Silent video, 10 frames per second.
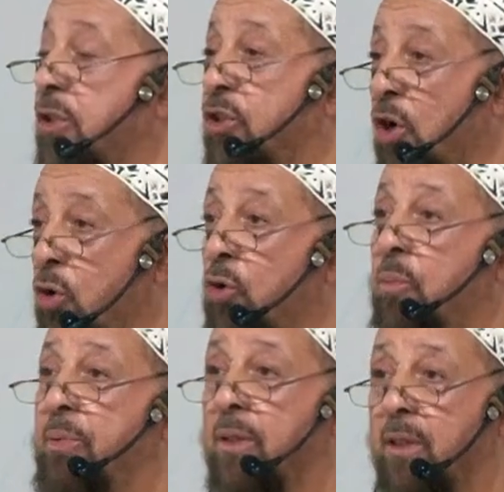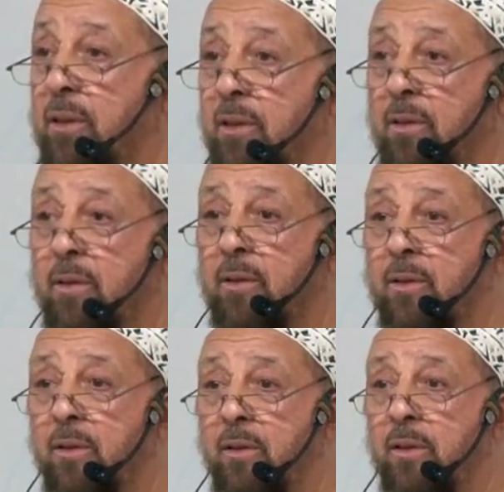your thobe,
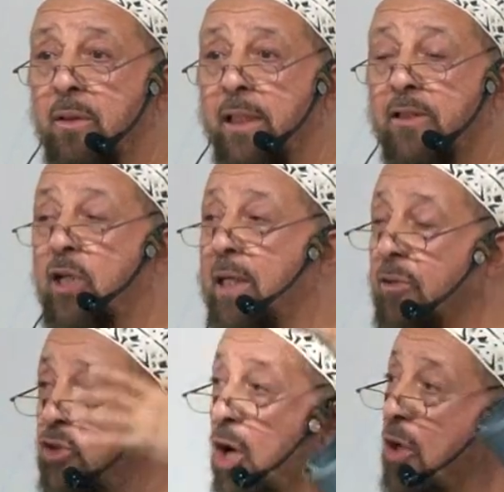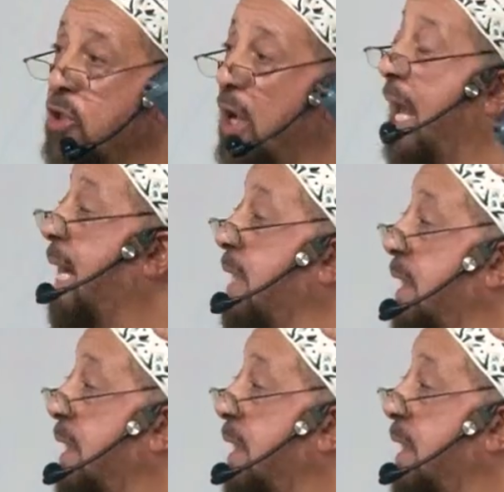it's not how tall your hat